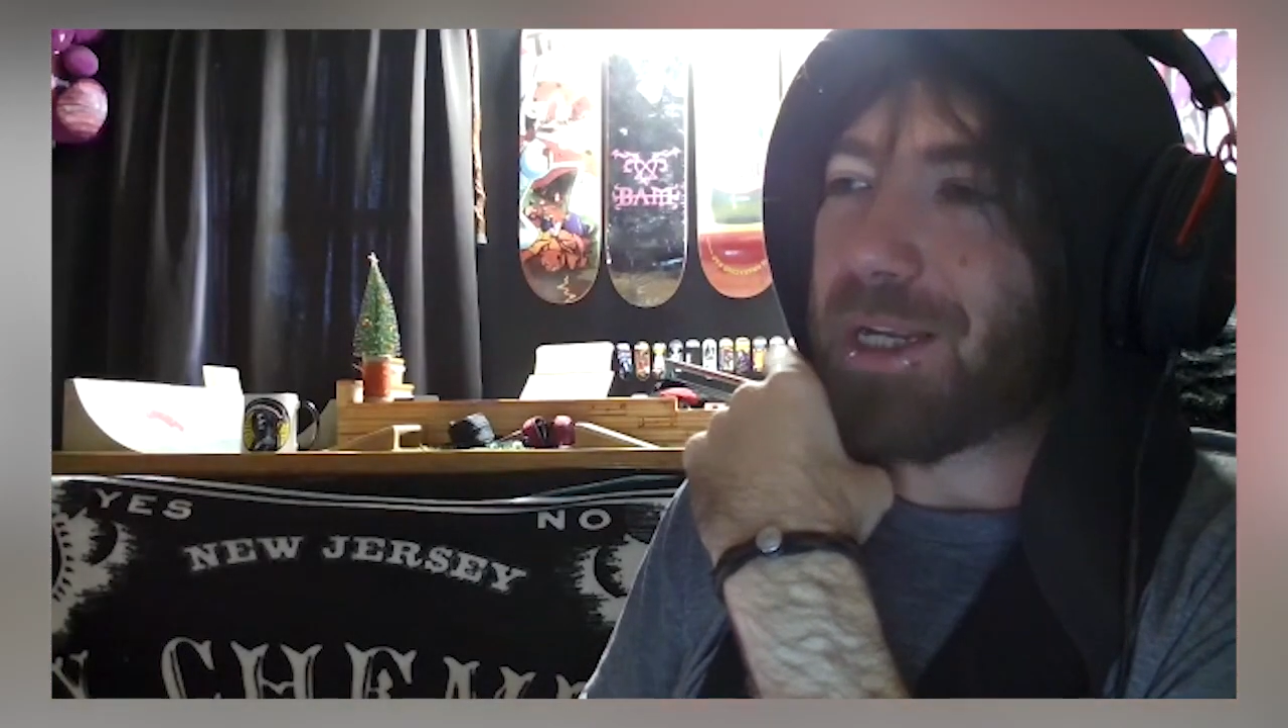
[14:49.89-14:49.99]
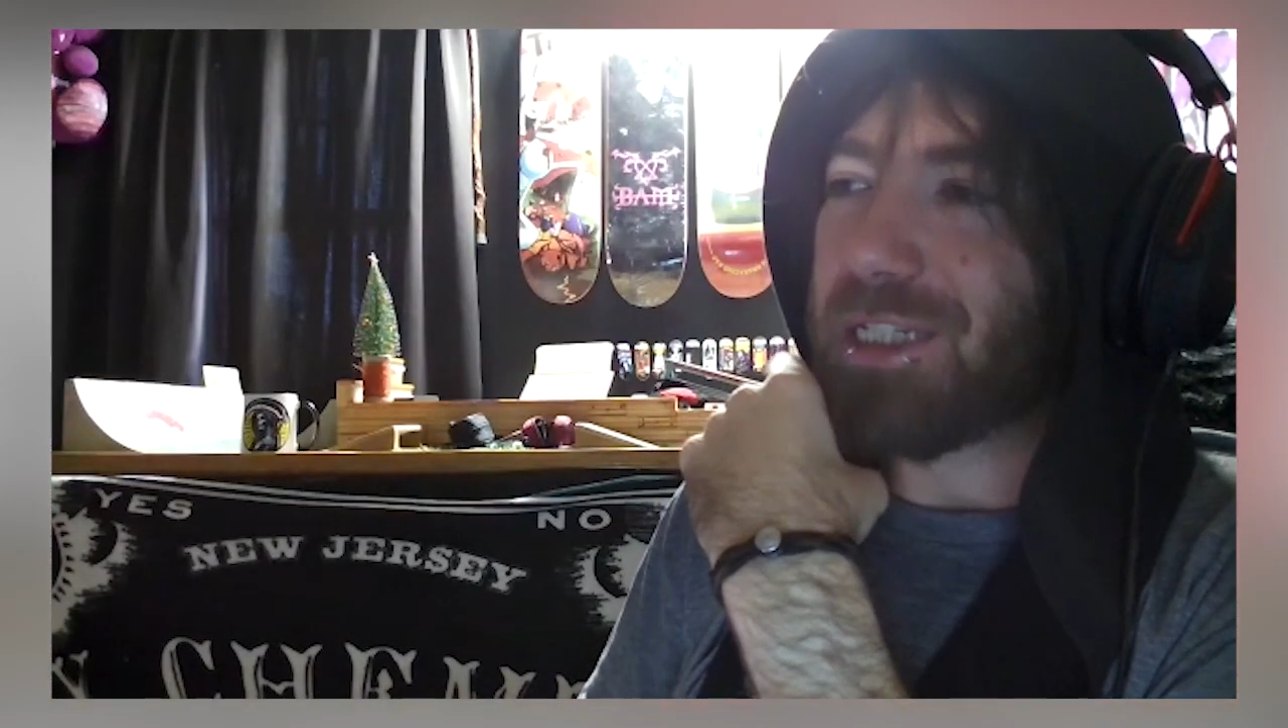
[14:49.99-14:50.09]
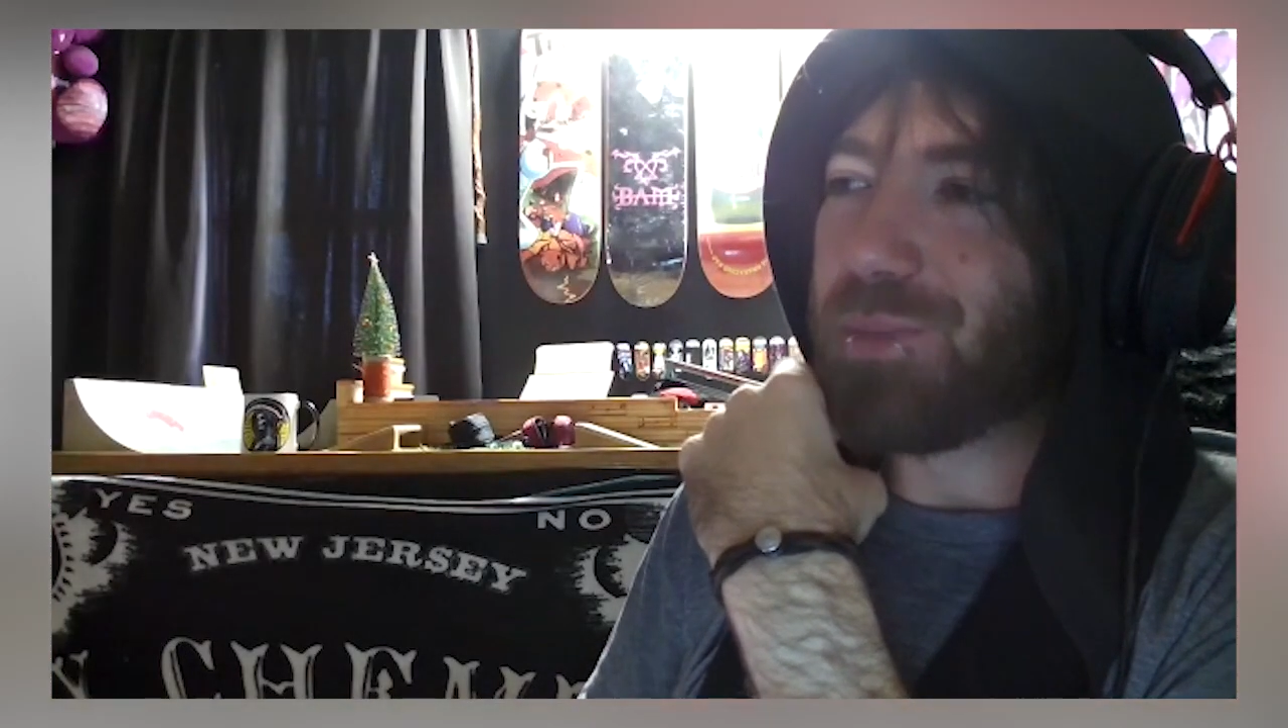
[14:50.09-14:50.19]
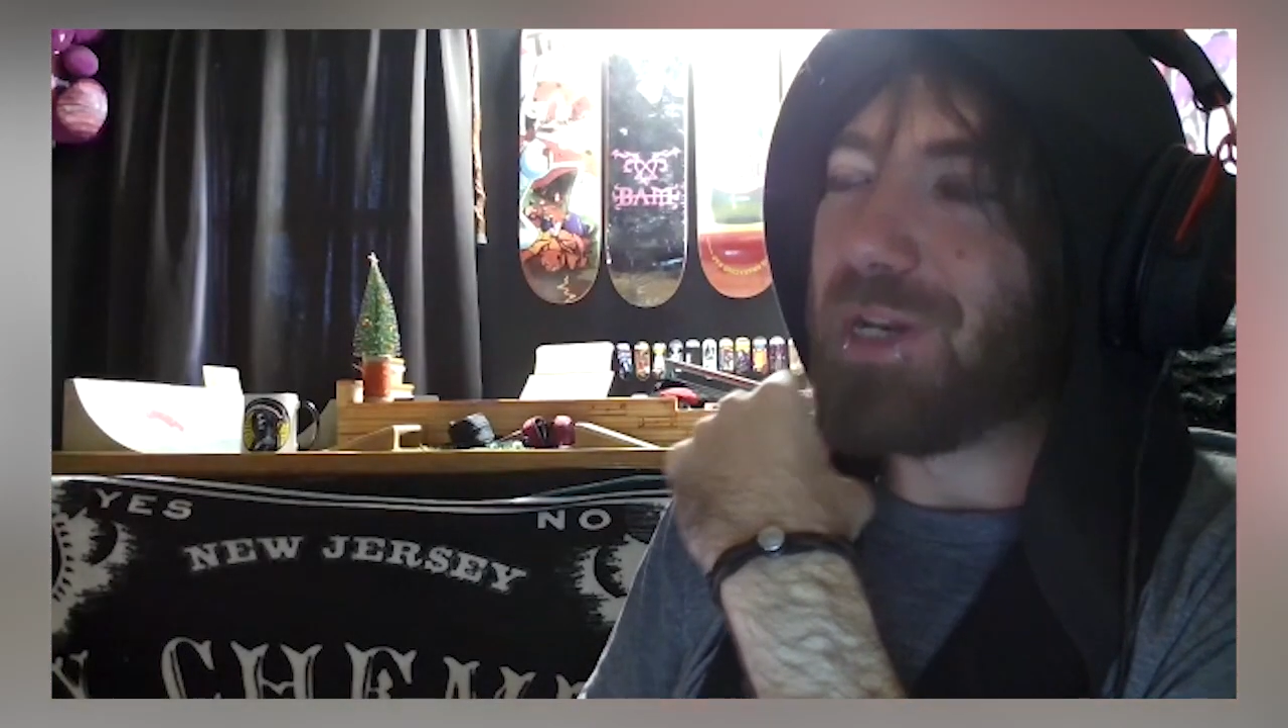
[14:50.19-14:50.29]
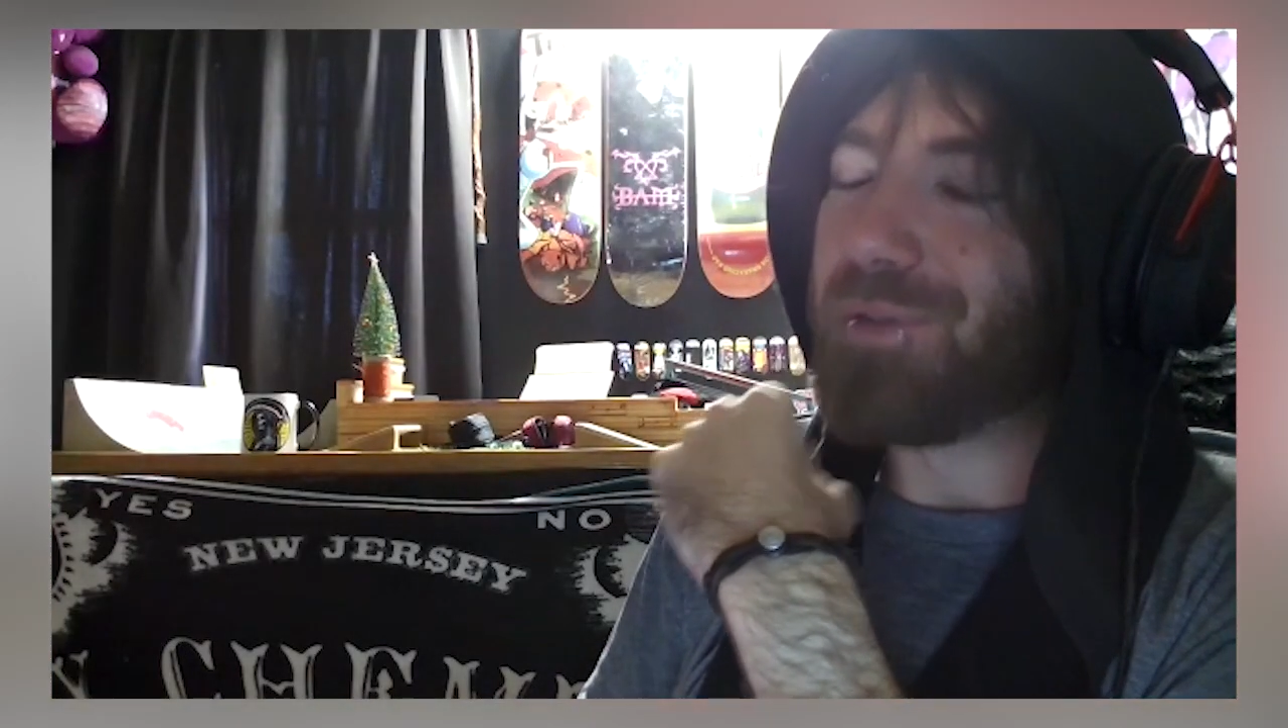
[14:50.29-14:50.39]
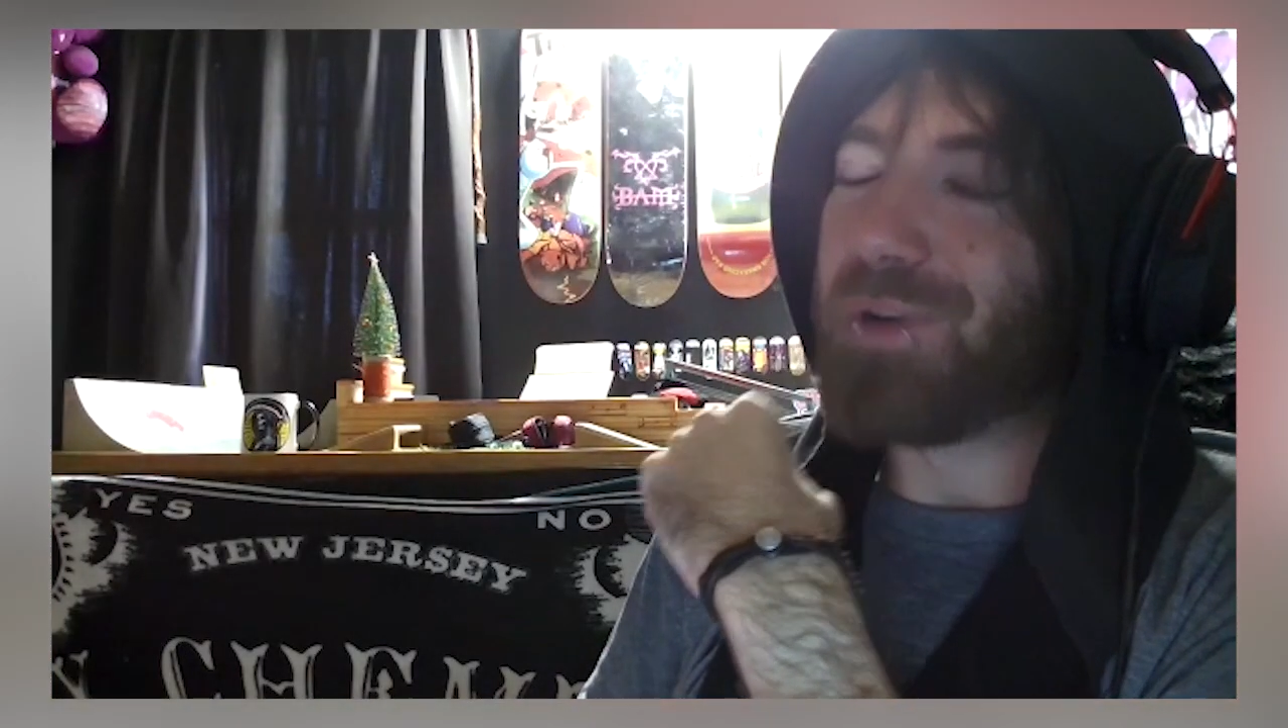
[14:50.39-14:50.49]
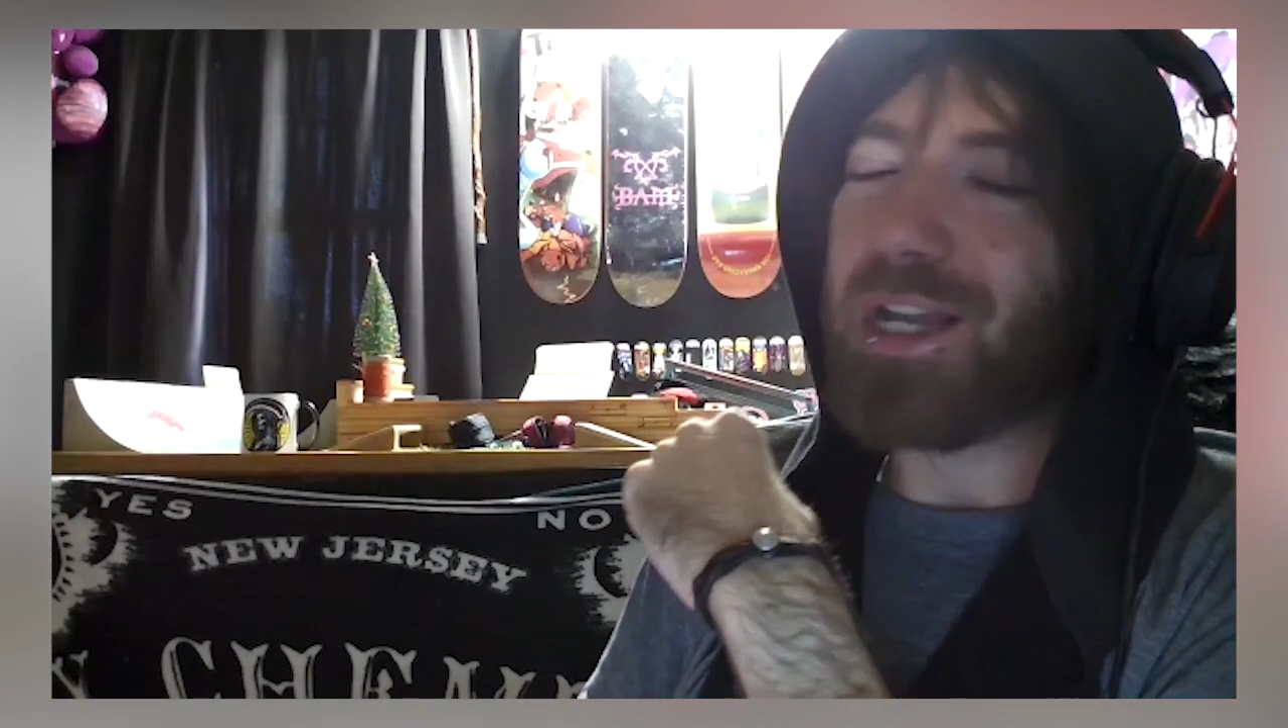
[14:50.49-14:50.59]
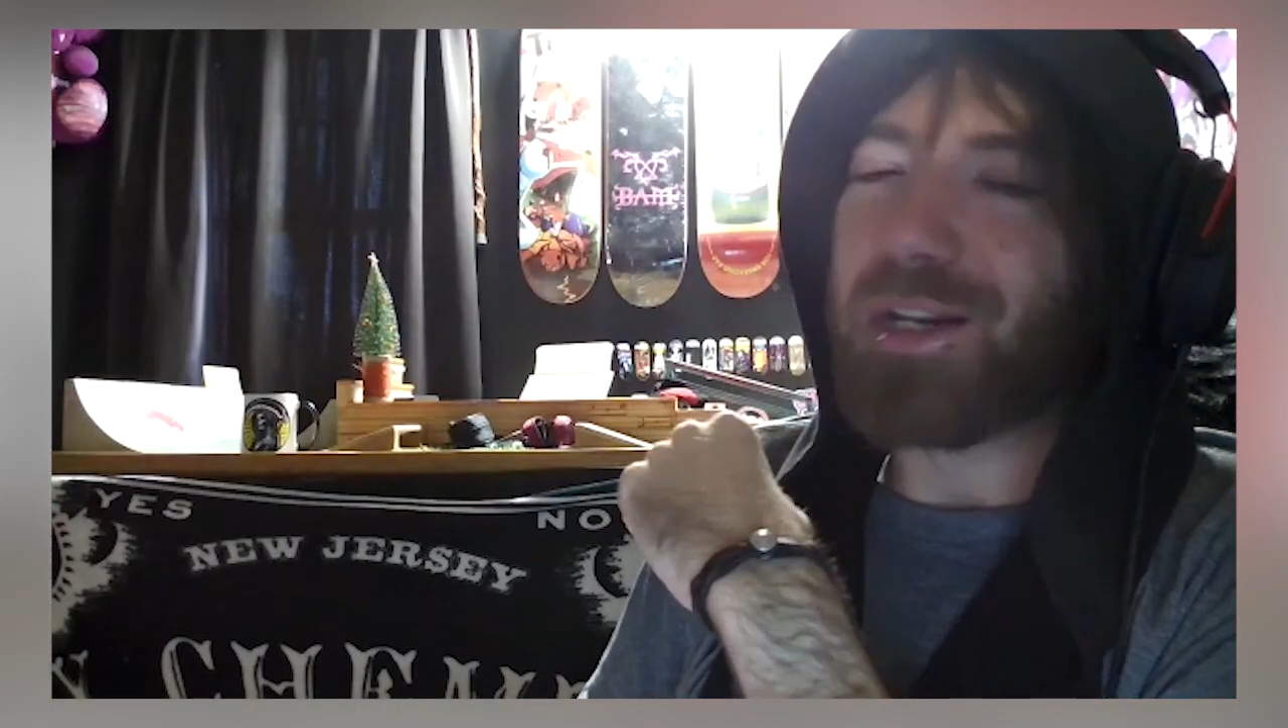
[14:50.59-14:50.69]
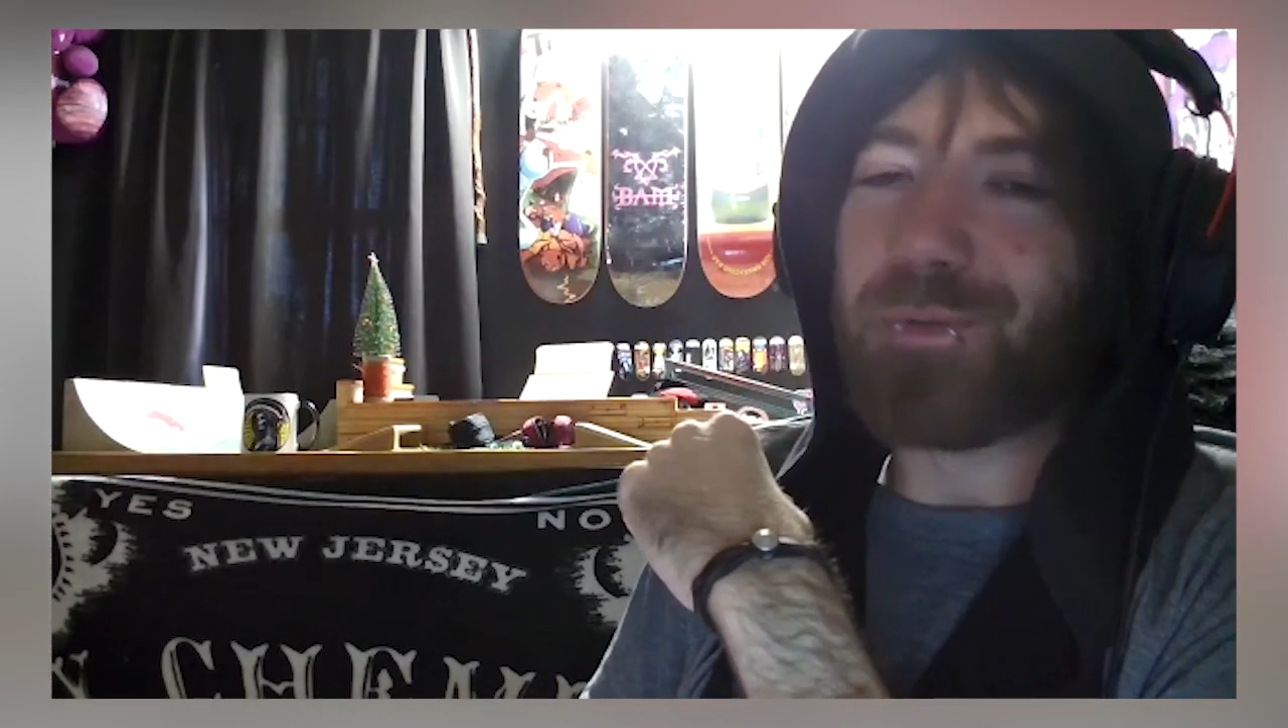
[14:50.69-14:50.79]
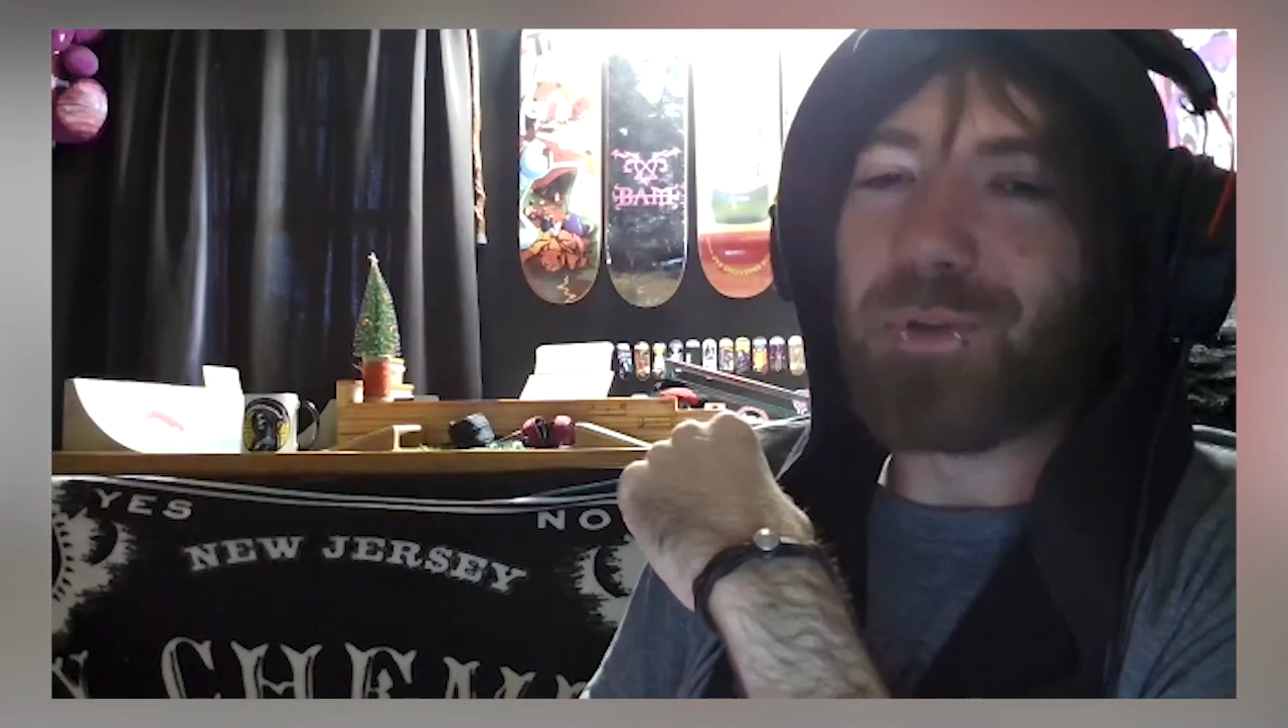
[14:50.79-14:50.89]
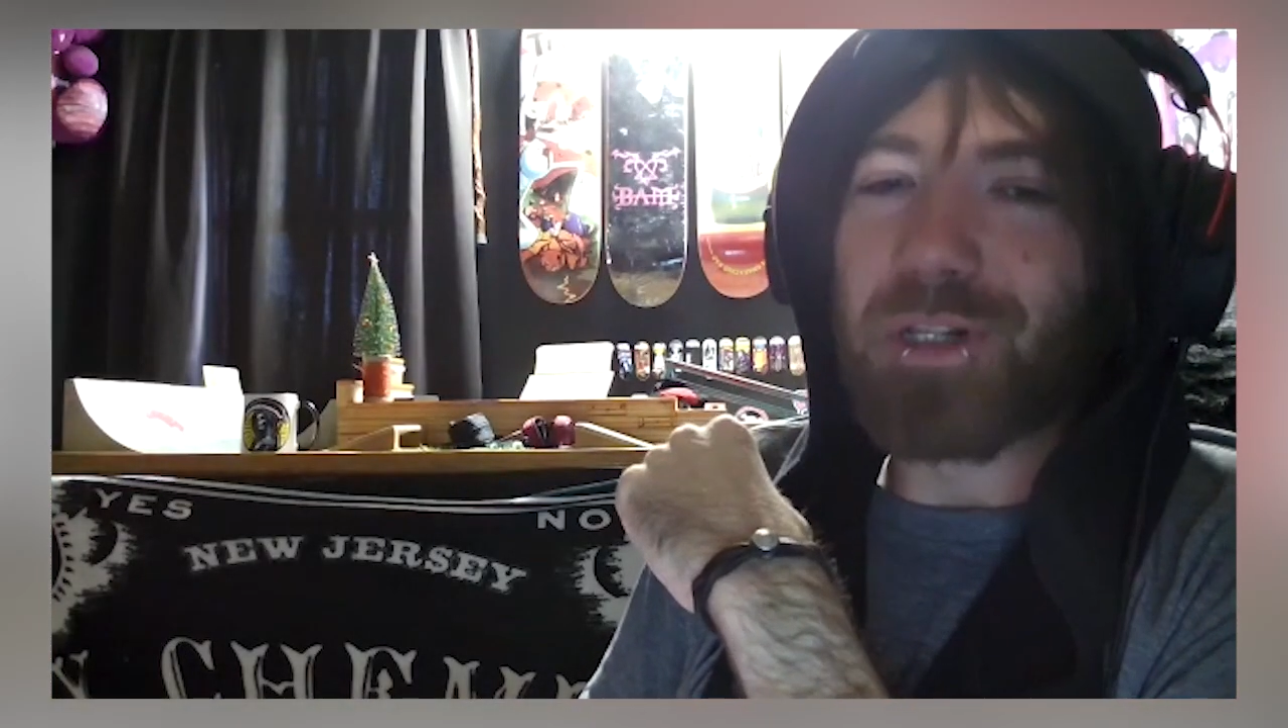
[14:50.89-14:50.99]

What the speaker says: is we never had a full